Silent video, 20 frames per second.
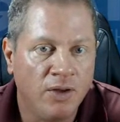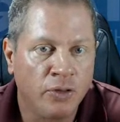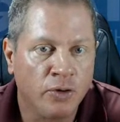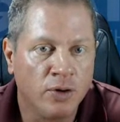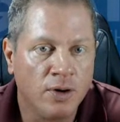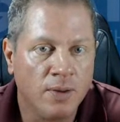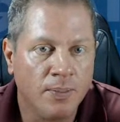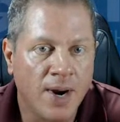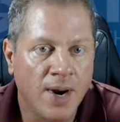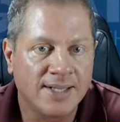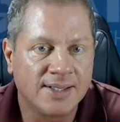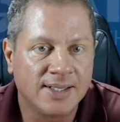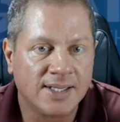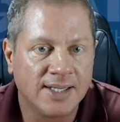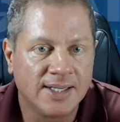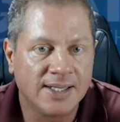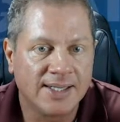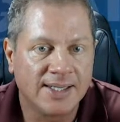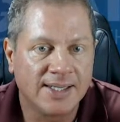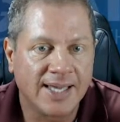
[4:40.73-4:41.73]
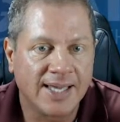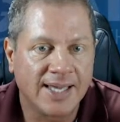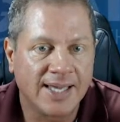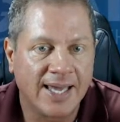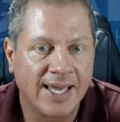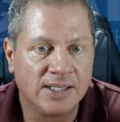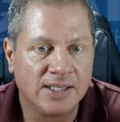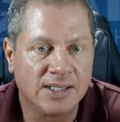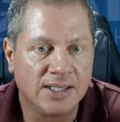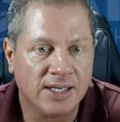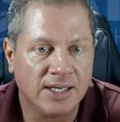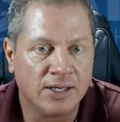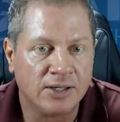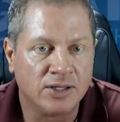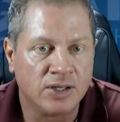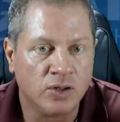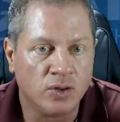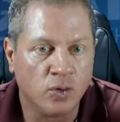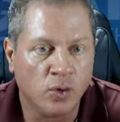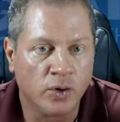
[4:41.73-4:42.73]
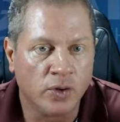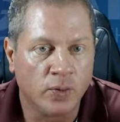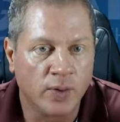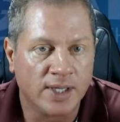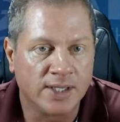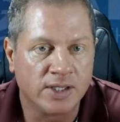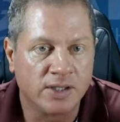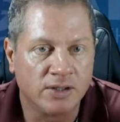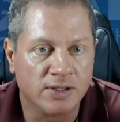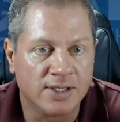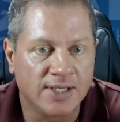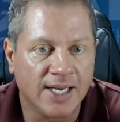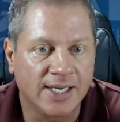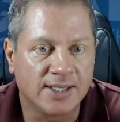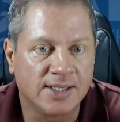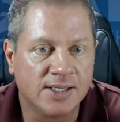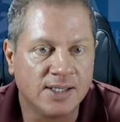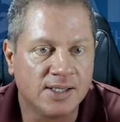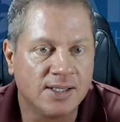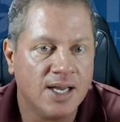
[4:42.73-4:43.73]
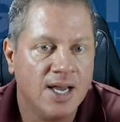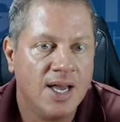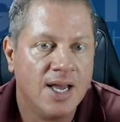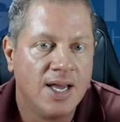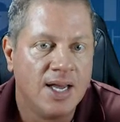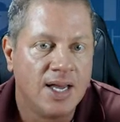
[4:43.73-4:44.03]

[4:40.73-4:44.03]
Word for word: through Nebraska, Kansas, and into northwestern Texas.